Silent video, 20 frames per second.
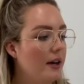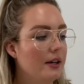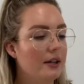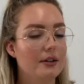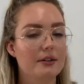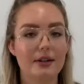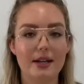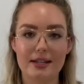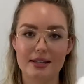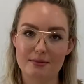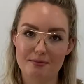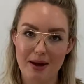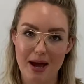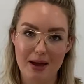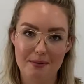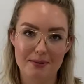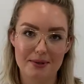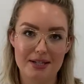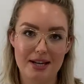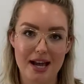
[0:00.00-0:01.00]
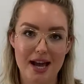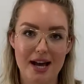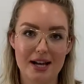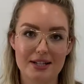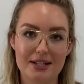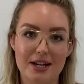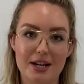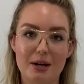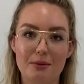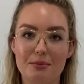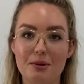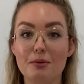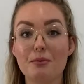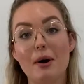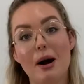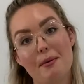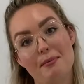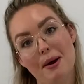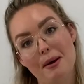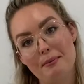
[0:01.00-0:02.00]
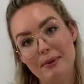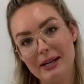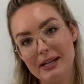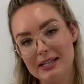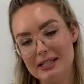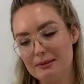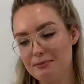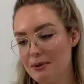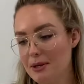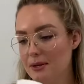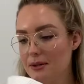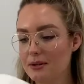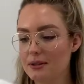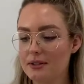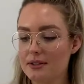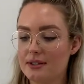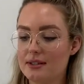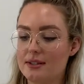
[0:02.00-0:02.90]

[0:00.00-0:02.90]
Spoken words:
You'll need some paper towel to help you wipe up any spills.